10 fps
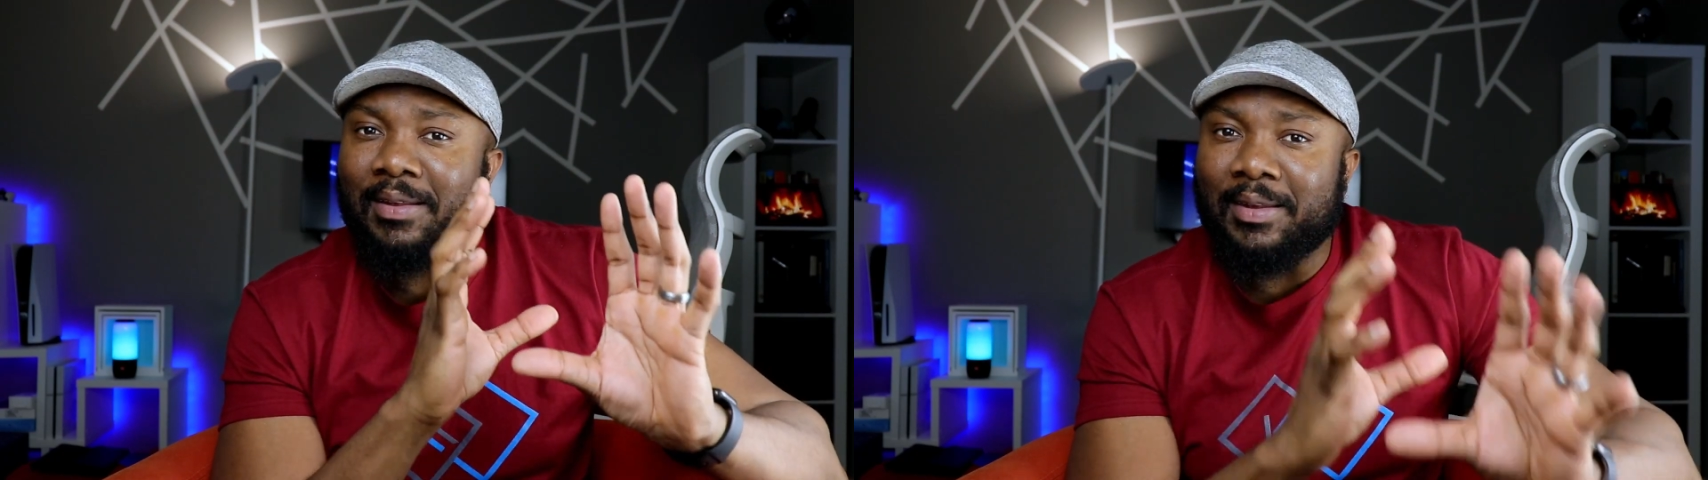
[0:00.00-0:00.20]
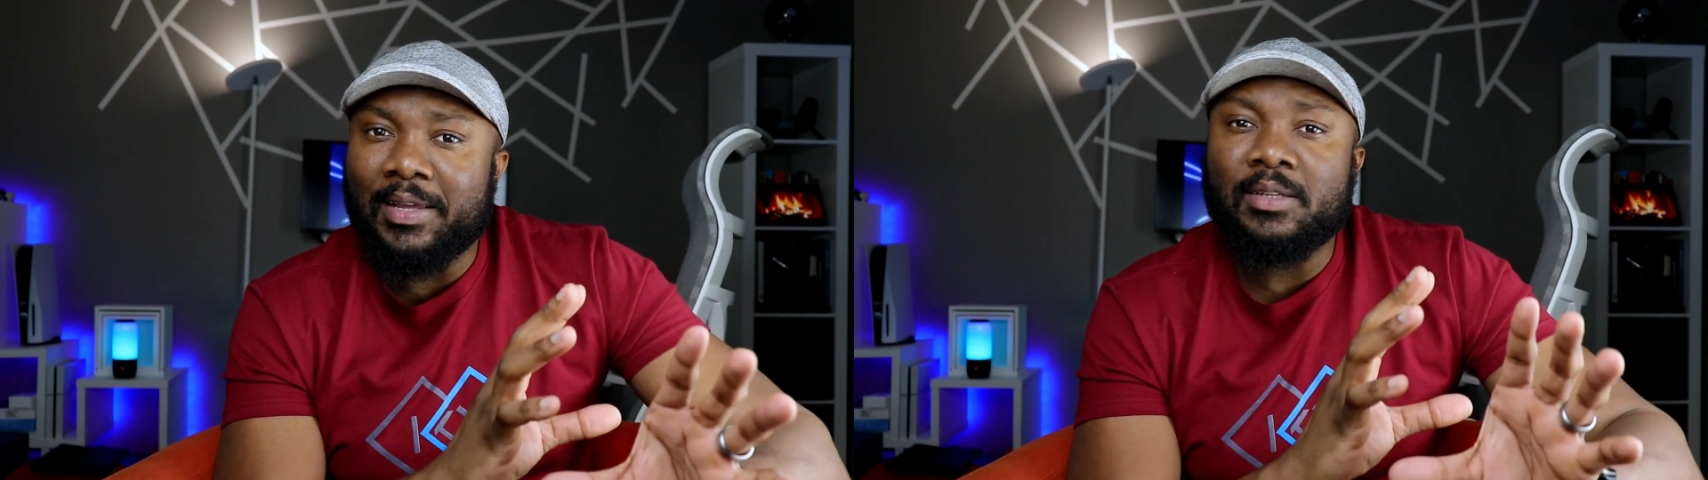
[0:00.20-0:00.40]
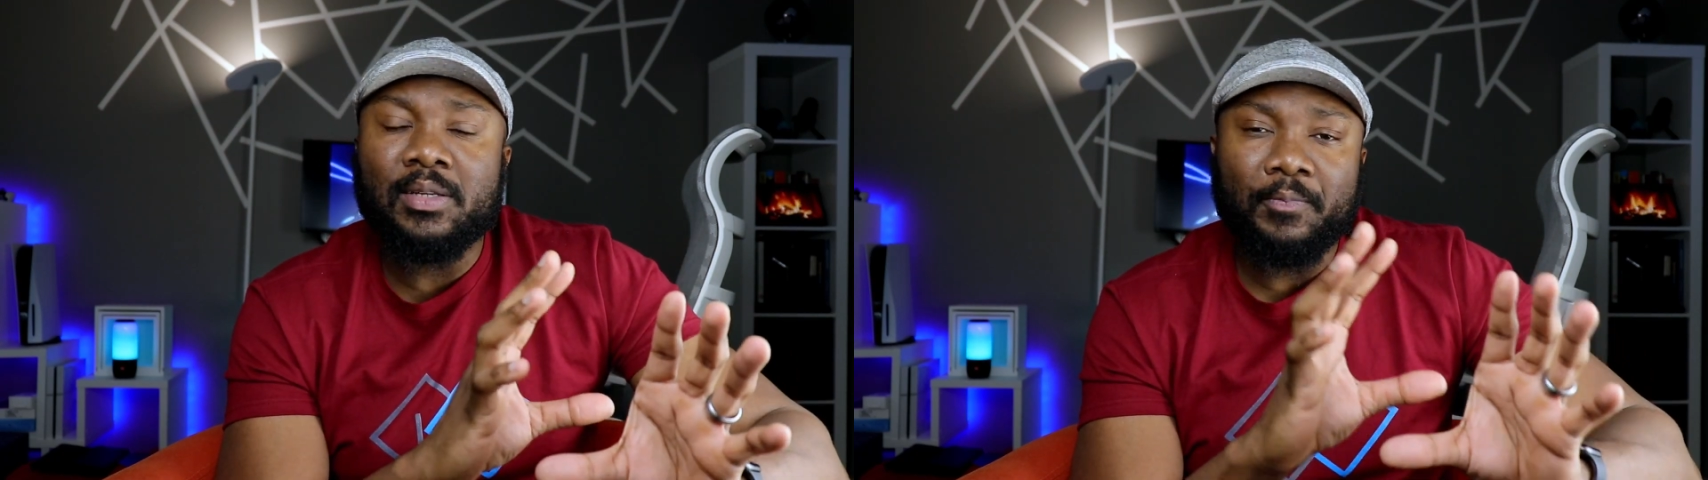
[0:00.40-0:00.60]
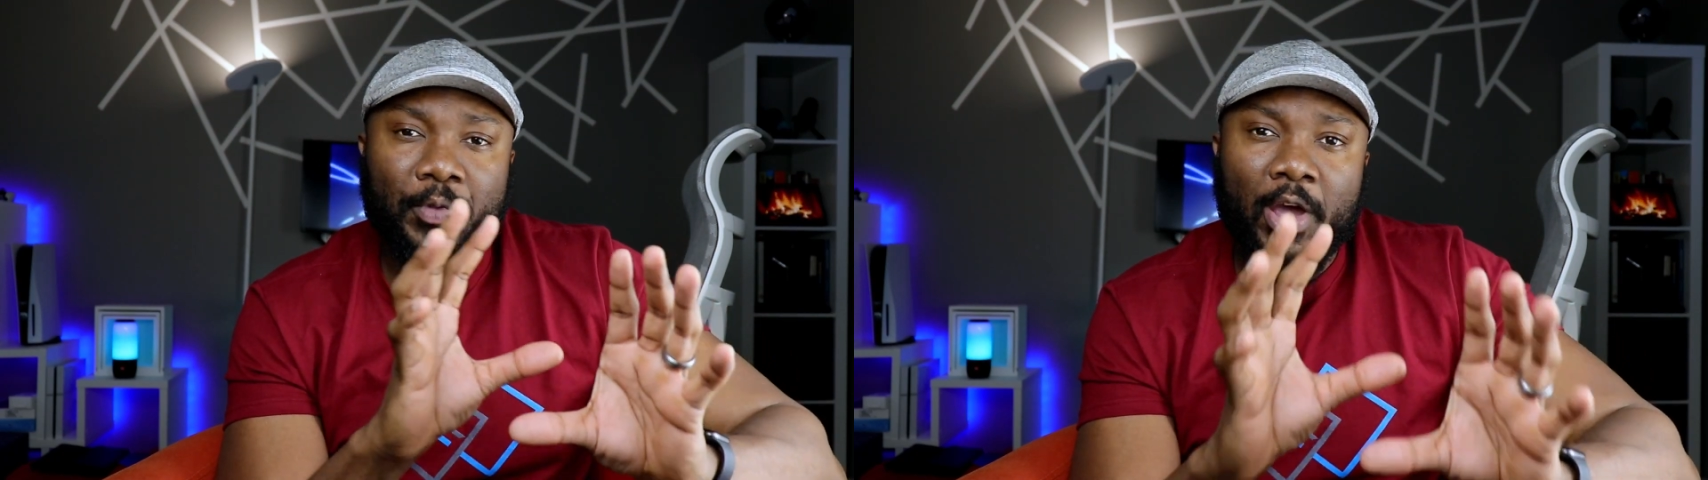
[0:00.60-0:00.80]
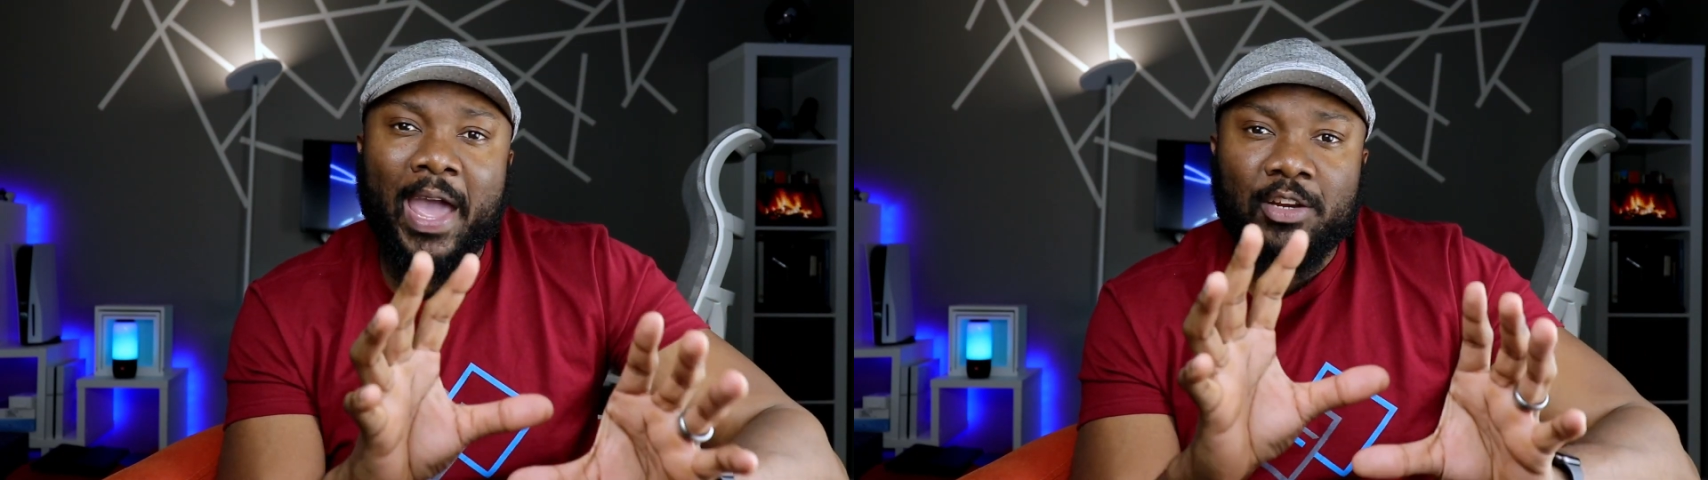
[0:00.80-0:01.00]
leaked
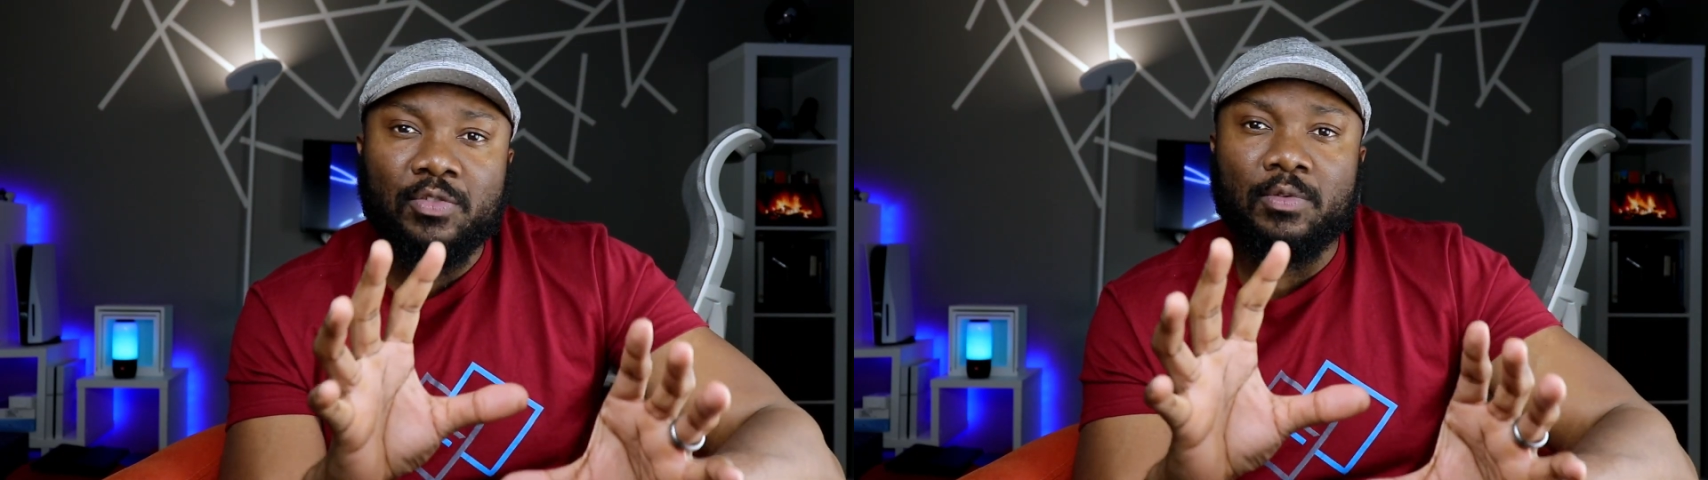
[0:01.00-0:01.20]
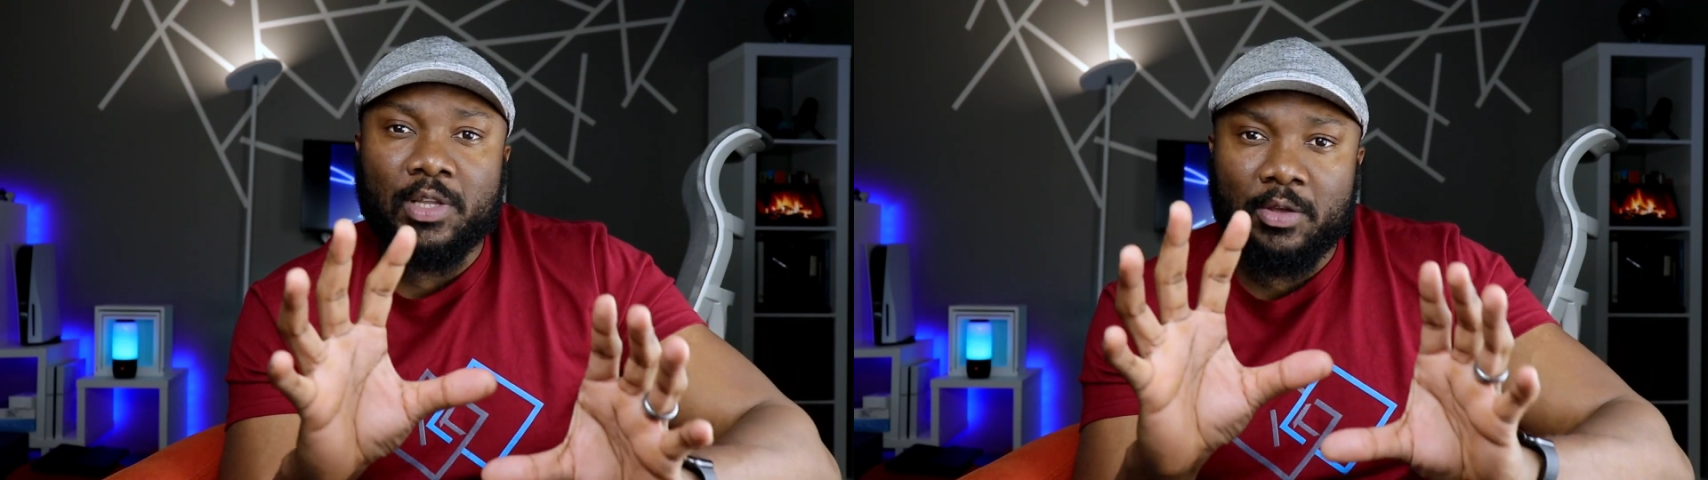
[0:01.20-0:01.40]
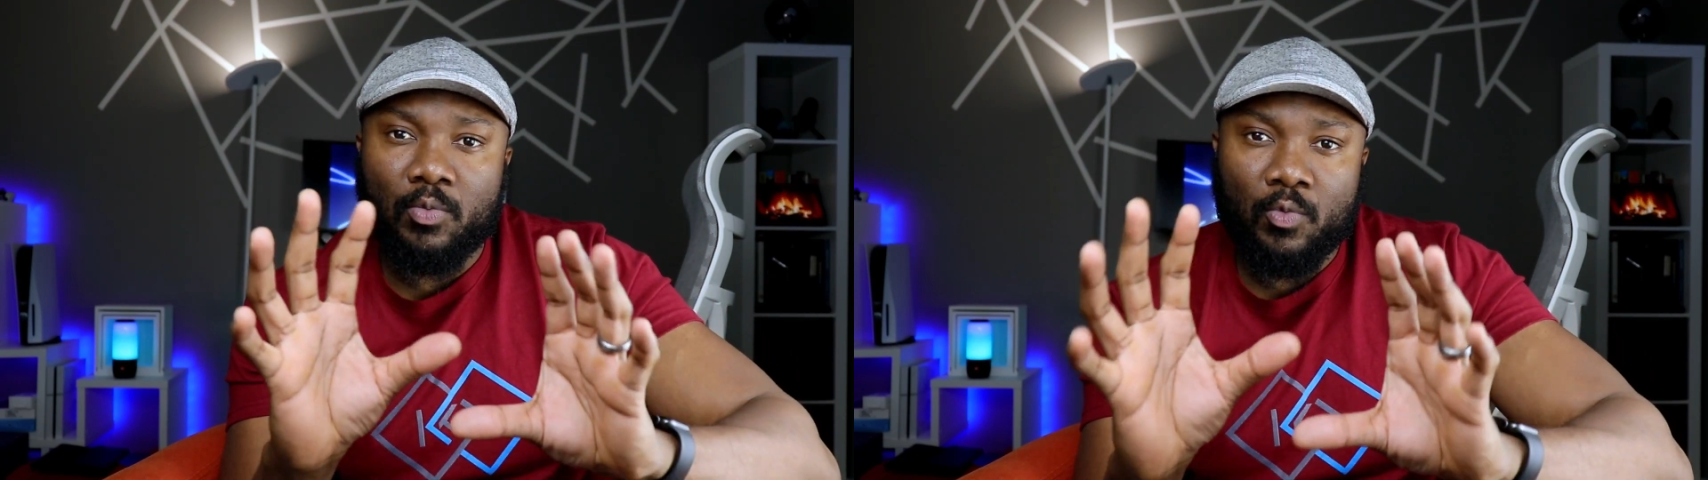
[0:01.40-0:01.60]
actually